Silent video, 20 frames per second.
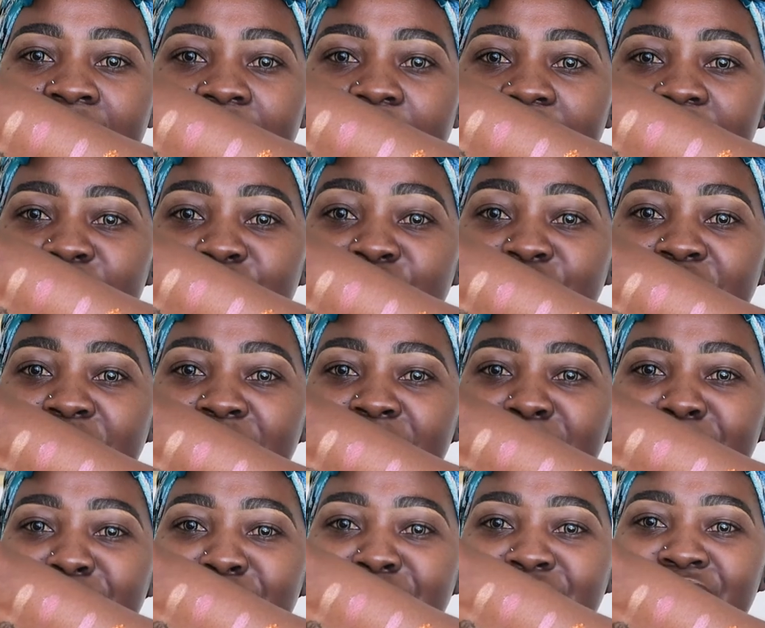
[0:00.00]
That's really
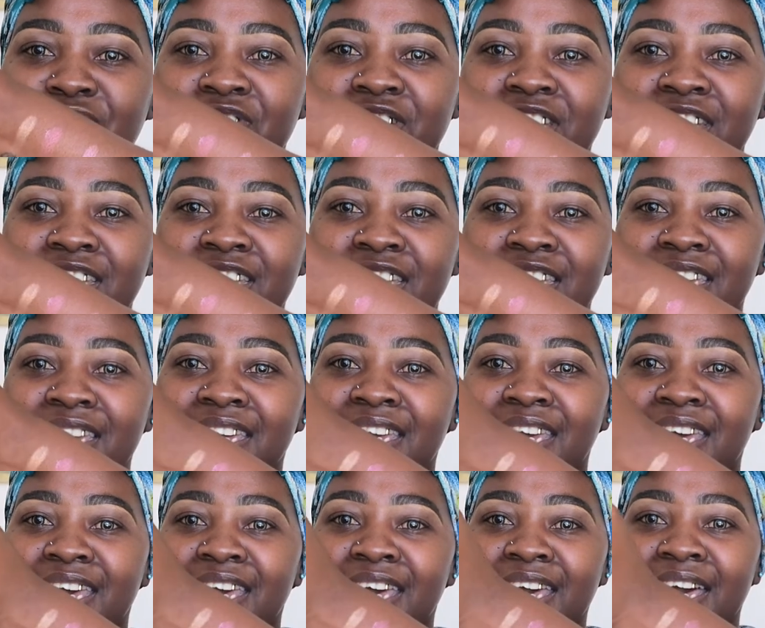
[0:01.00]
pretty.
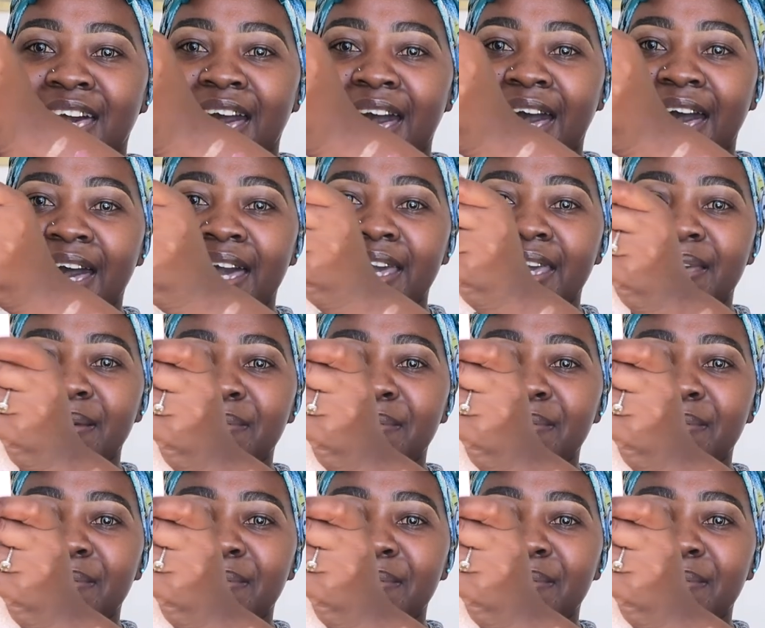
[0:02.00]
I